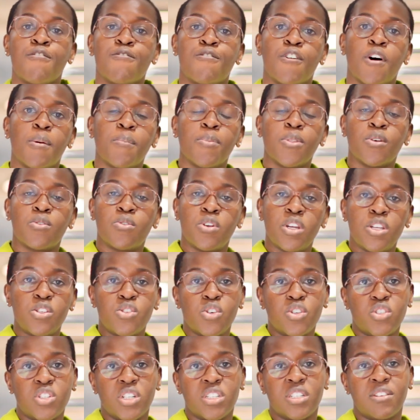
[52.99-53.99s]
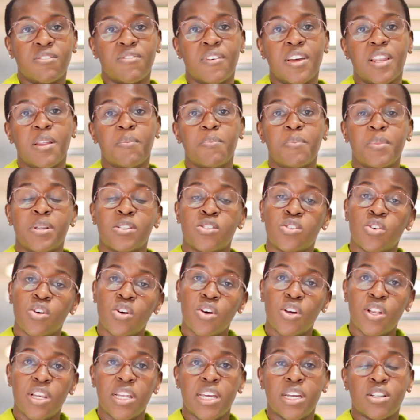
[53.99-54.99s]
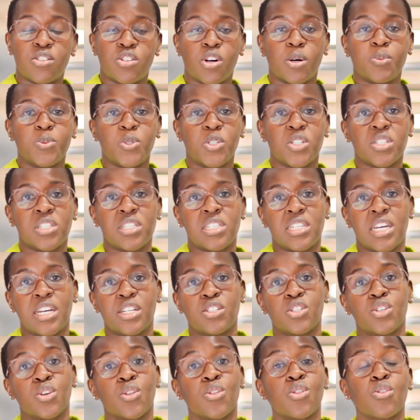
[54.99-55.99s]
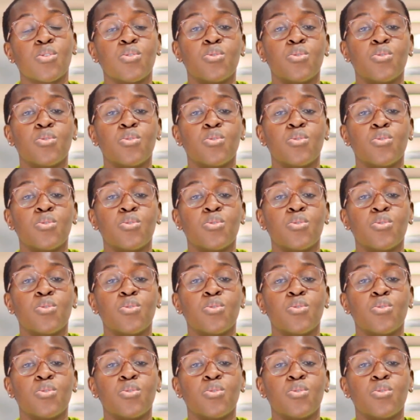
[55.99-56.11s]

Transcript: from the research and development early adoption stage